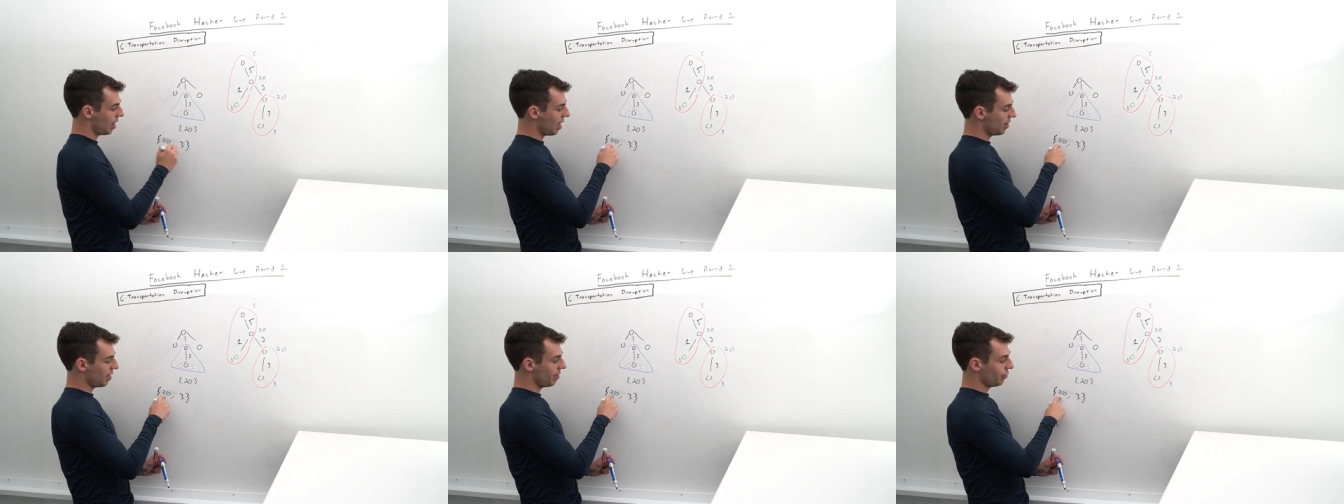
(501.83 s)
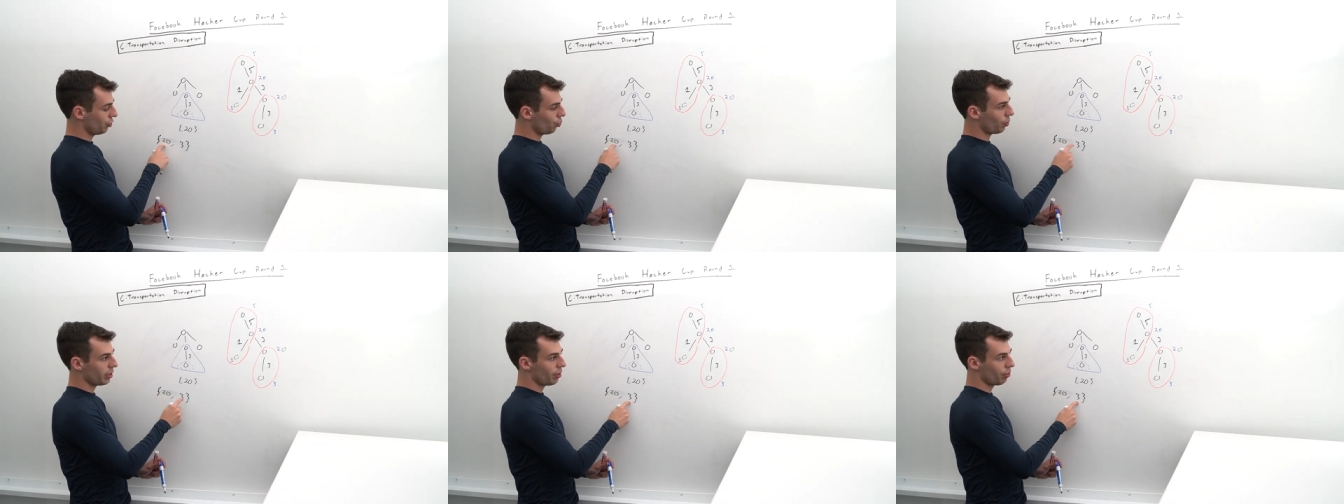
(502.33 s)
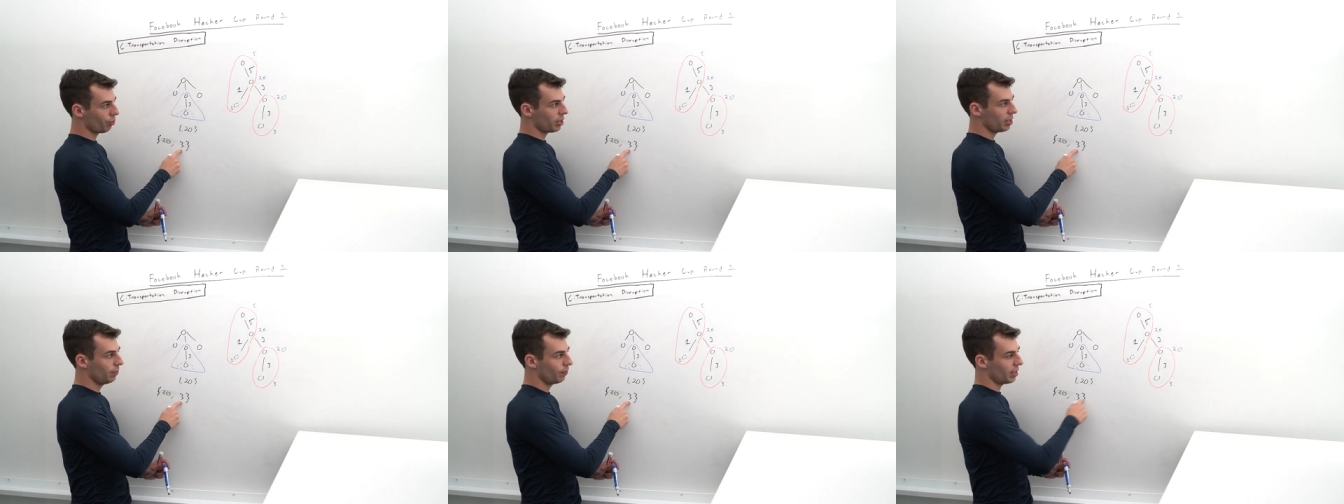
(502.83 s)
And then this
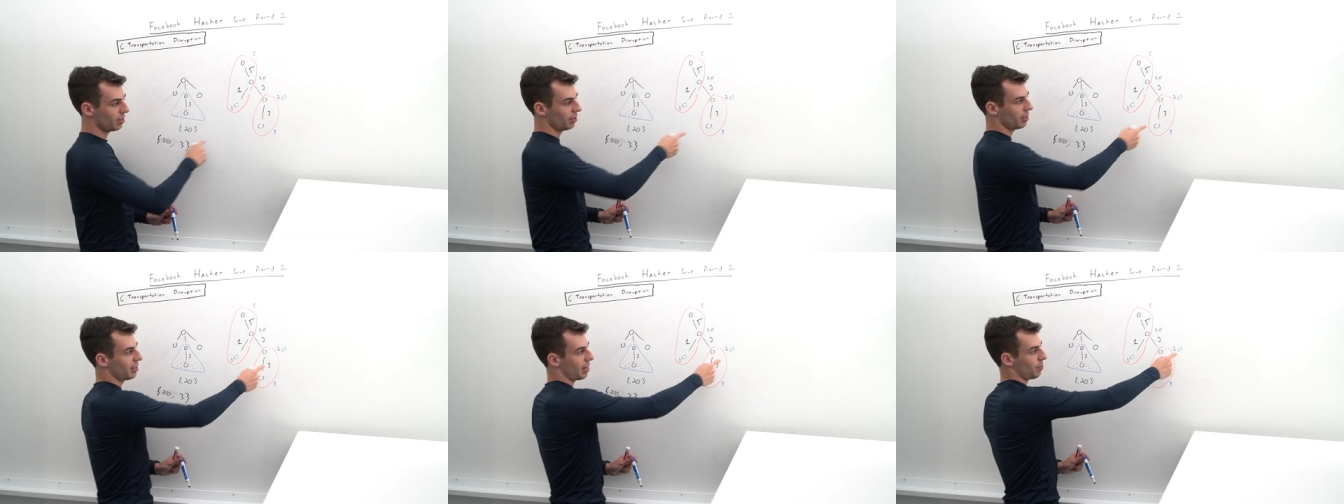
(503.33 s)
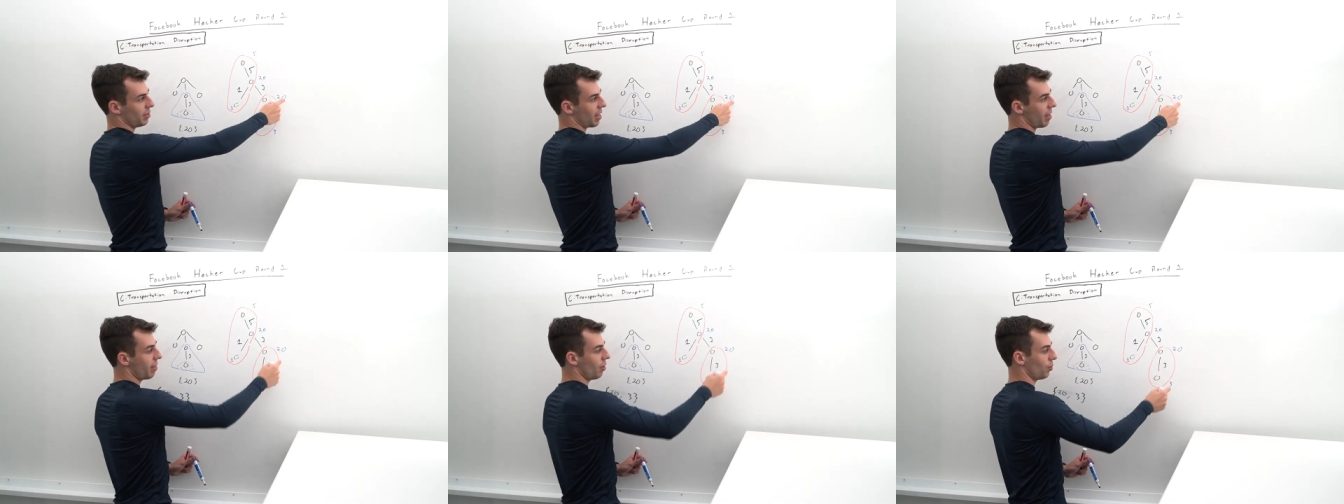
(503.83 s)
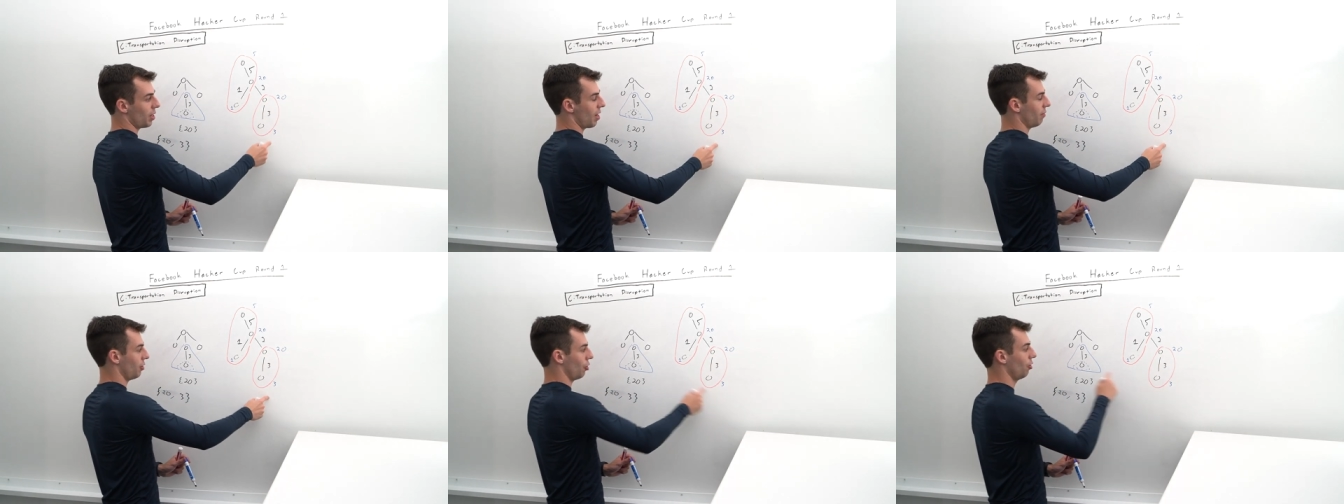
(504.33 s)
23 is the same set that we
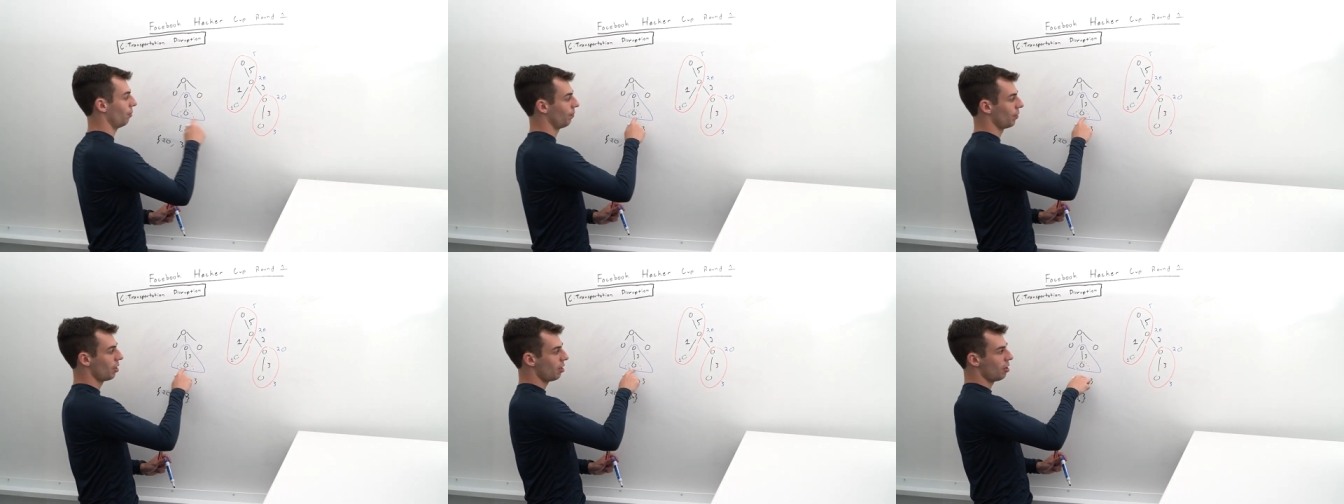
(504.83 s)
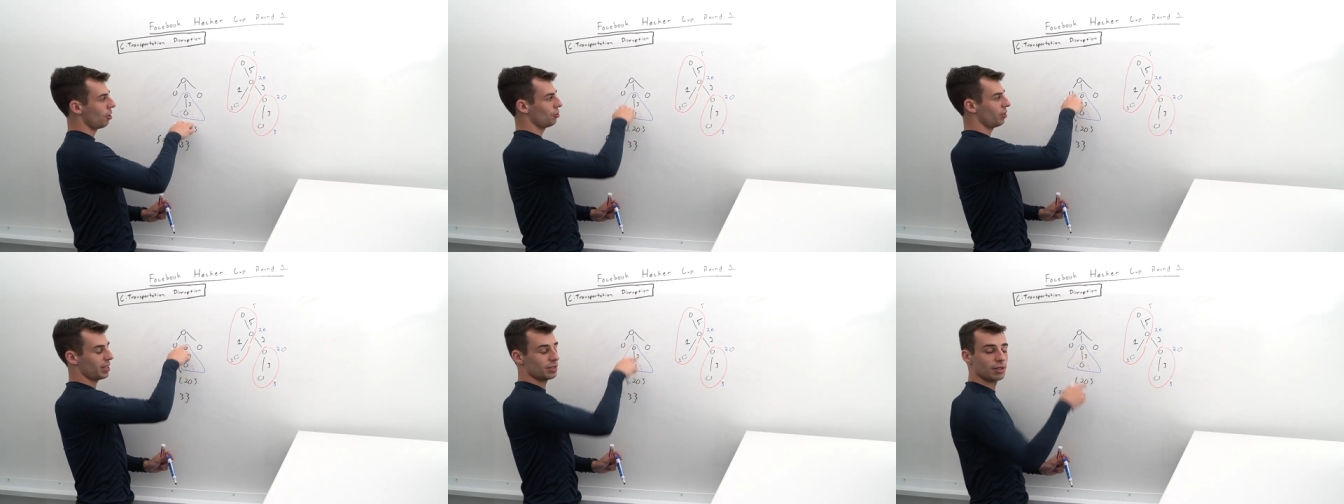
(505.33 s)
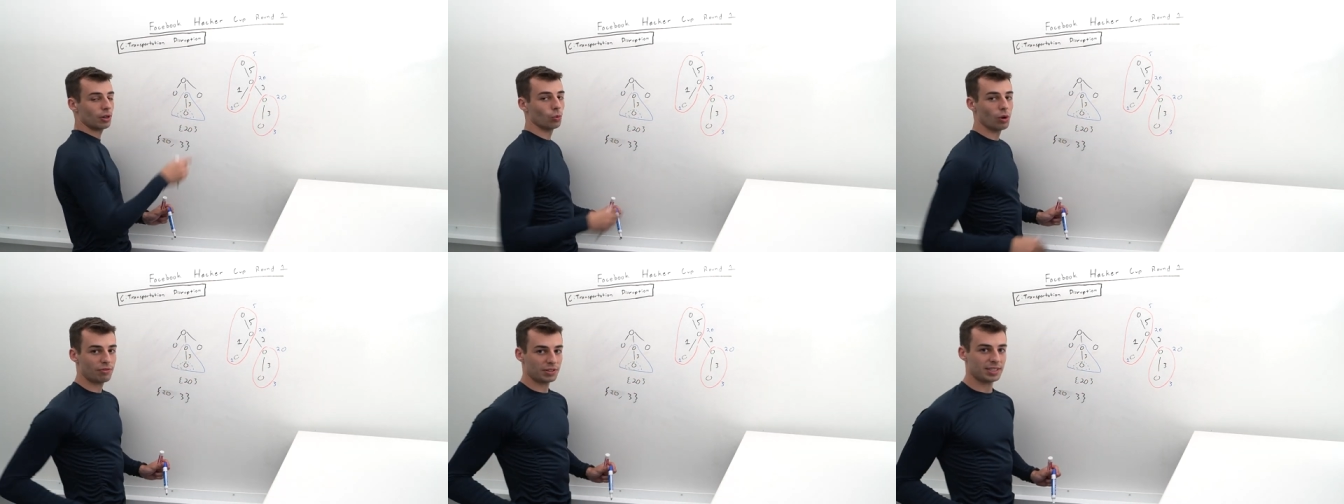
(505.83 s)
have here. So that's a
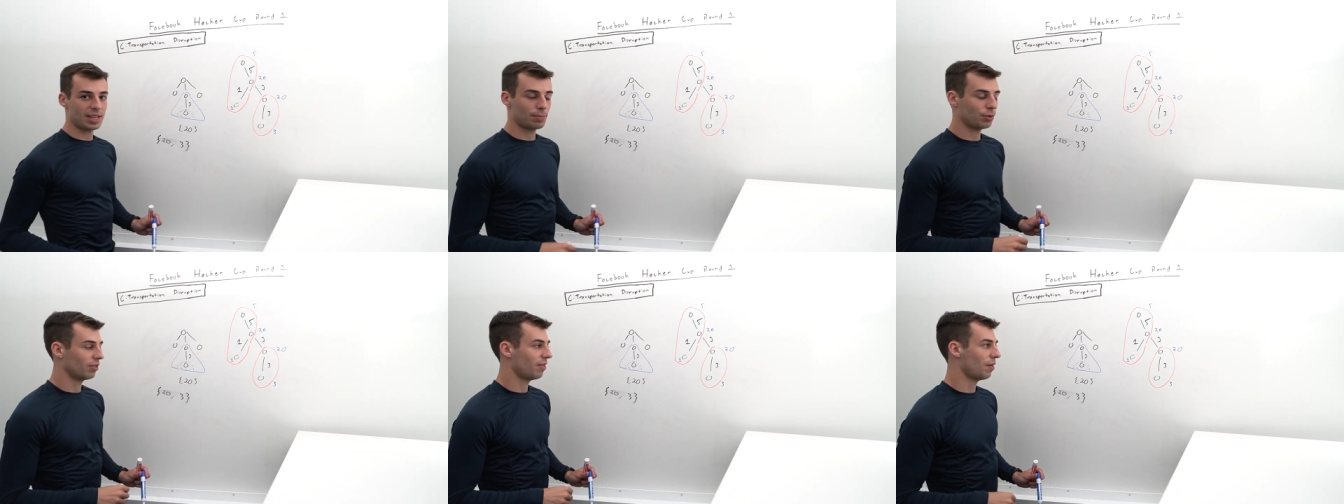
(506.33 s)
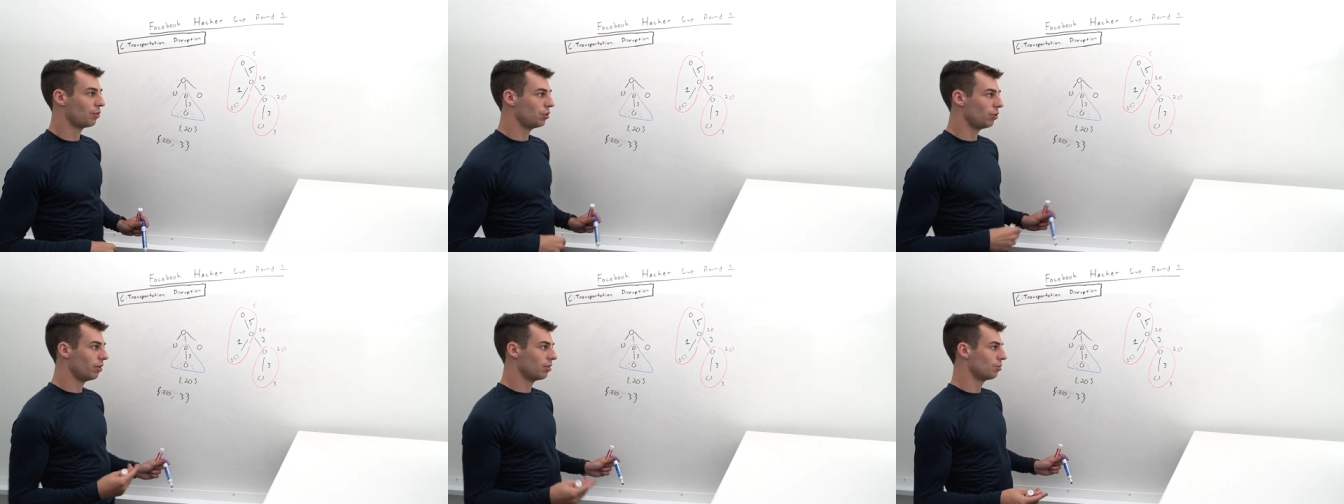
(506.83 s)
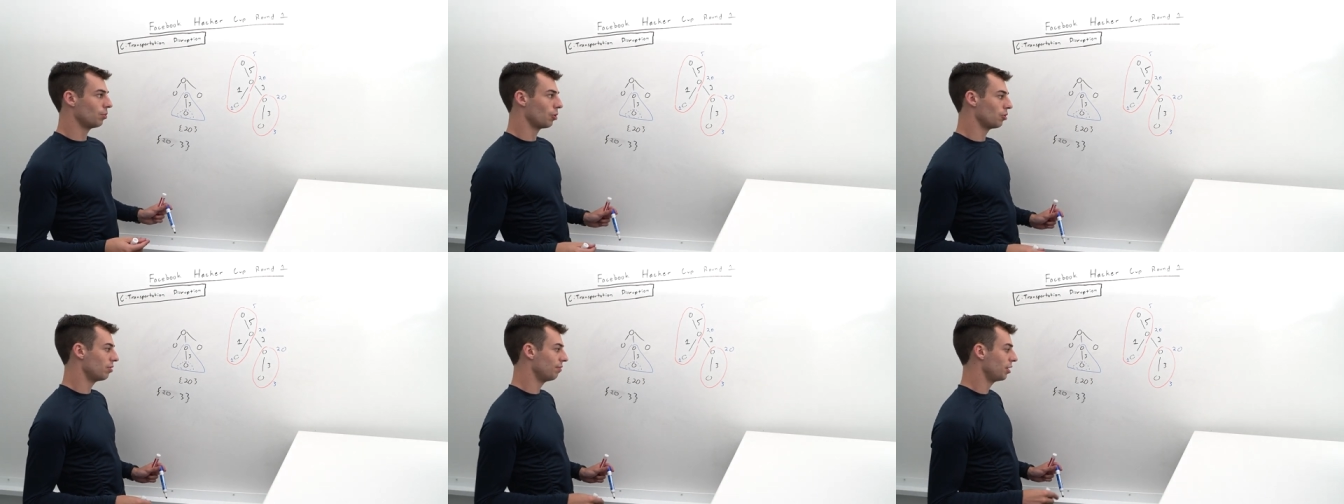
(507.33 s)
rough example of how we do this
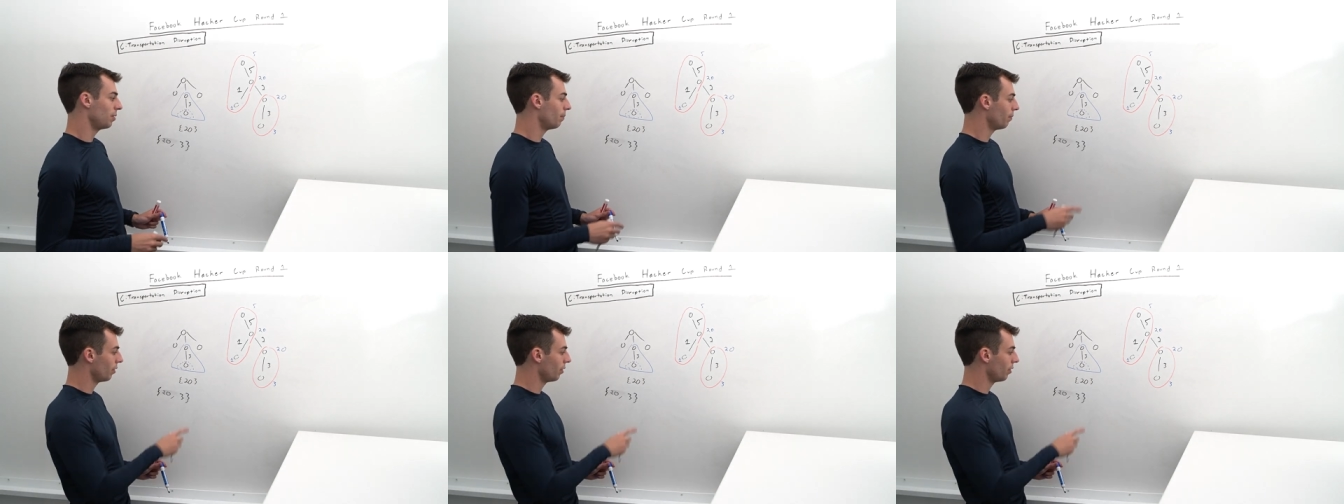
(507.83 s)
recursively.